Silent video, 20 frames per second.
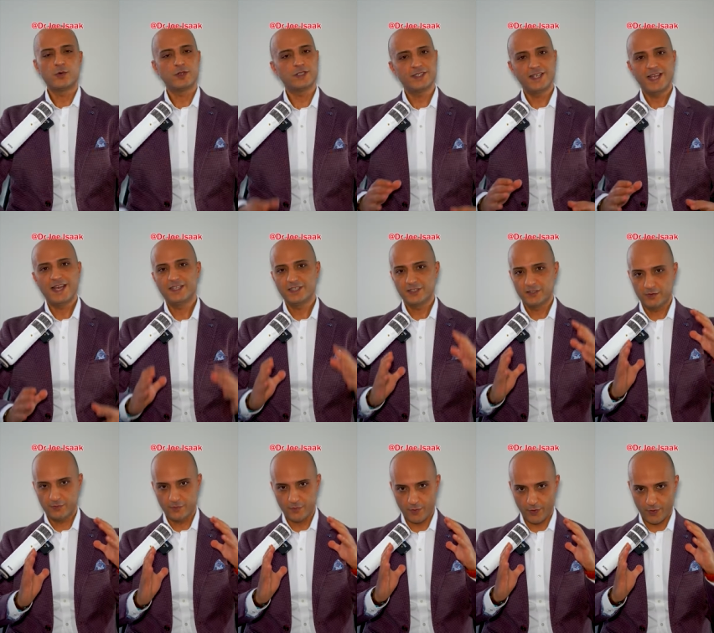What's the answer
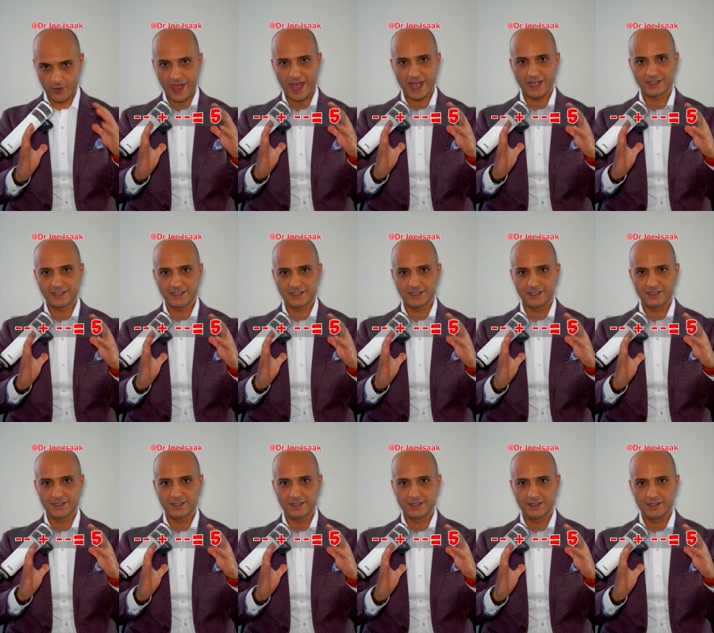for that?
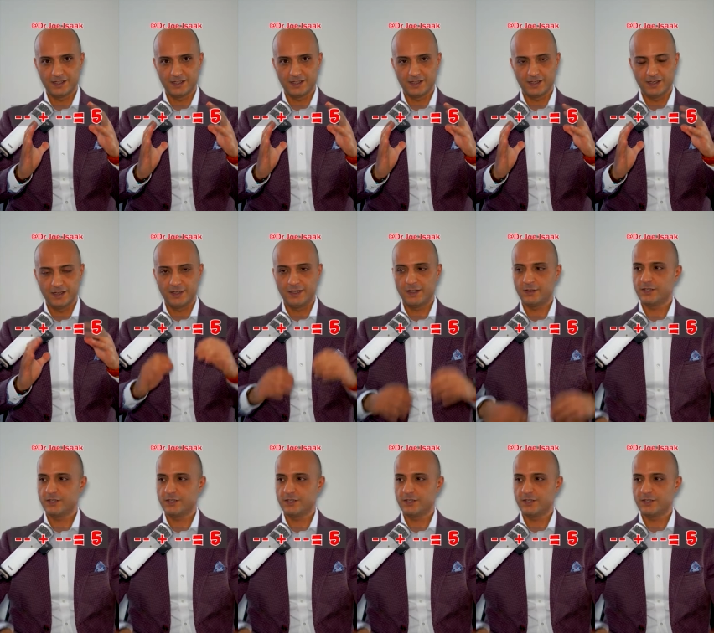Now,